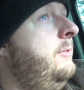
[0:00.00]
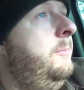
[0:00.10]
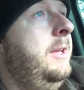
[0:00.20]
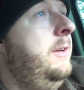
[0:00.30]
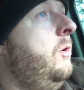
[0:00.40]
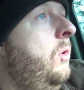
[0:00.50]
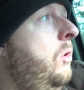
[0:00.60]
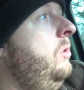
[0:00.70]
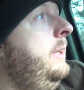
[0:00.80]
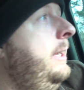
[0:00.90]
I'm like,
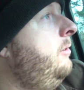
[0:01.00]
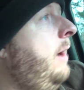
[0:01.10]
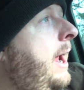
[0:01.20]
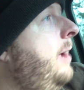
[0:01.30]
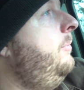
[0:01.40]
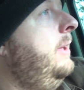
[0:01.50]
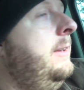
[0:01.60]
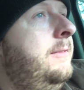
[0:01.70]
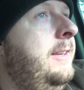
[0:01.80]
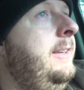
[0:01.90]
holy crap,
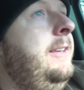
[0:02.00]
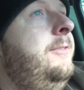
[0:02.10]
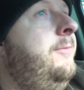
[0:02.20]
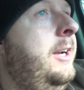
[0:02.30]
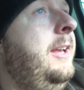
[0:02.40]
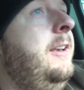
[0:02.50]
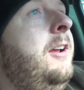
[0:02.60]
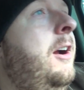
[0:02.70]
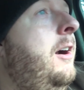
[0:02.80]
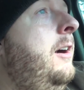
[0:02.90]
like these freaking
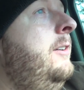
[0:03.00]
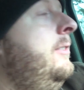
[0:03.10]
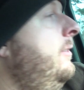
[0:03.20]
cars,